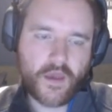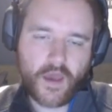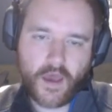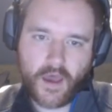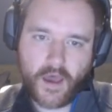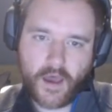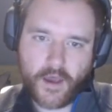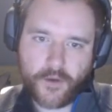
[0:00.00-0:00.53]

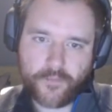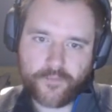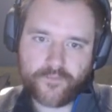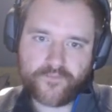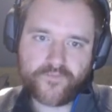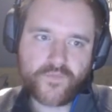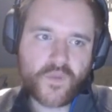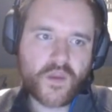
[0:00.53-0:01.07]

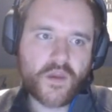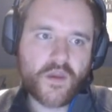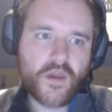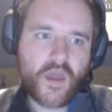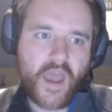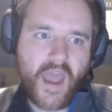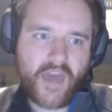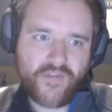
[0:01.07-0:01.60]
And
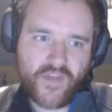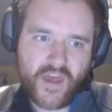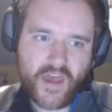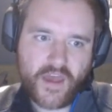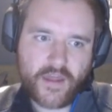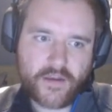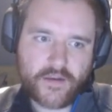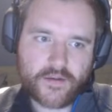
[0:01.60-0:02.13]

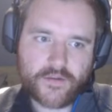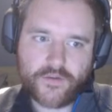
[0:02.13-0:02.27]
then